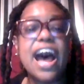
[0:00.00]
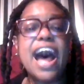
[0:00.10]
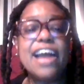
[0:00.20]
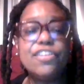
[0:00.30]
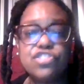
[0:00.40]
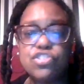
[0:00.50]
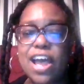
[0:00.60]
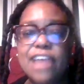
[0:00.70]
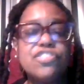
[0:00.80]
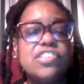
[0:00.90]
I've
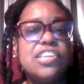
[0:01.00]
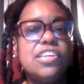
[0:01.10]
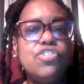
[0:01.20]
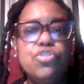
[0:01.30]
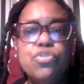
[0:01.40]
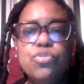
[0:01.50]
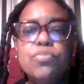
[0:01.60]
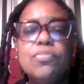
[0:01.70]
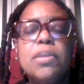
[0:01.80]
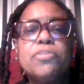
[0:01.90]
seen you
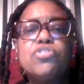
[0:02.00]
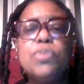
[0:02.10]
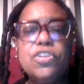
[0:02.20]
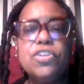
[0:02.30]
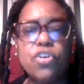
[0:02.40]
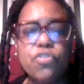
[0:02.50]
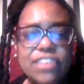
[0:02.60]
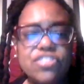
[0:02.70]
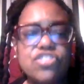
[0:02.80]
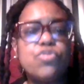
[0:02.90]
between your
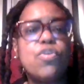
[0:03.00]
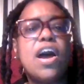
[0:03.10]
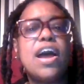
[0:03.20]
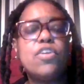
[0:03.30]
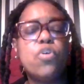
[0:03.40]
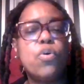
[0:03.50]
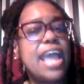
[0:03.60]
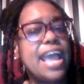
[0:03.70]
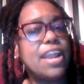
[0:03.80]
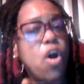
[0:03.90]
restaurant
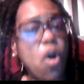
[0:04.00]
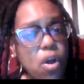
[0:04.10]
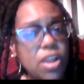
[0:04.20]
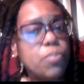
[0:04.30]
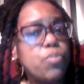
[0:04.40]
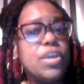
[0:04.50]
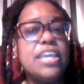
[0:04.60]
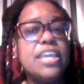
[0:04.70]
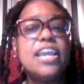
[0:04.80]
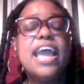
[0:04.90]
at Harlem
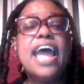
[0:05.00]
Week.